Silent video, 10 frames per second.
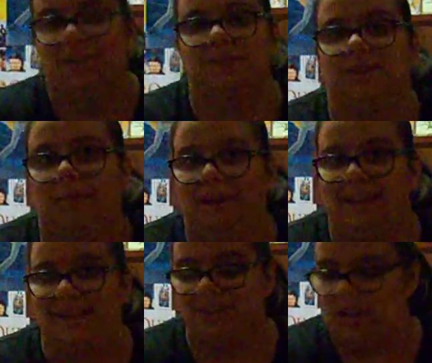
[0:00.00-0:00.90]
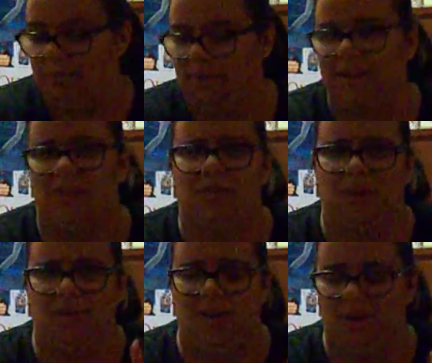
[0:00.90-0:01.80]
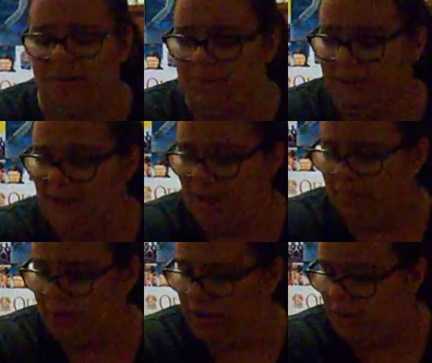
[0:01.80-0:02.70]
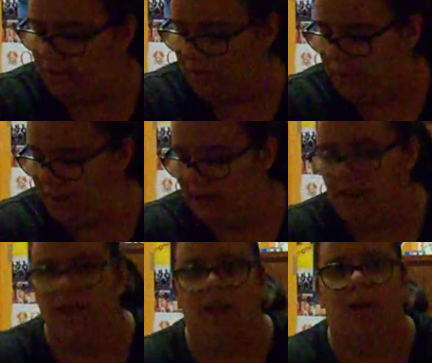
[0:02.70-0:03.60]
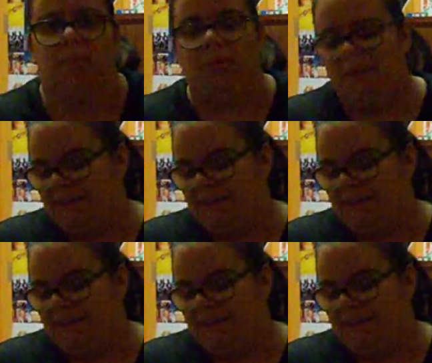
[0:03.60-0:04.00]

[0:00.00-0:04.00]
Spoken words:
So now my next topic, I don't know how long I've been yammering on already, but my